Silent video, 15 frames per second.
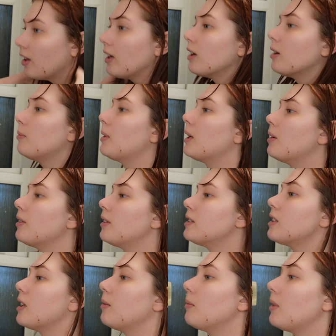they about the
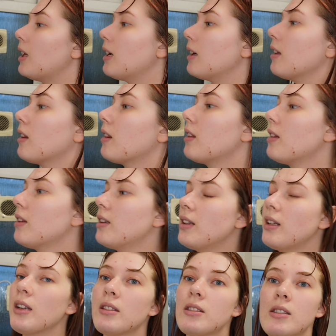same length?
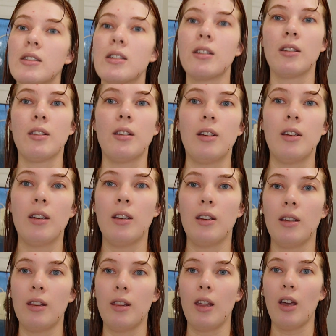Yes,
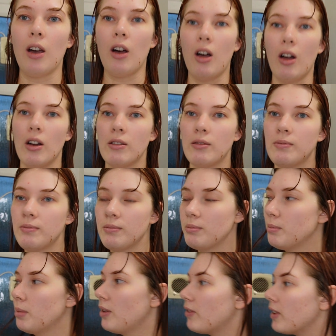they are.
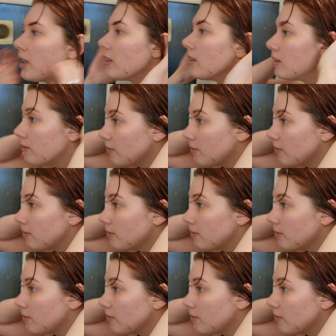Perfect.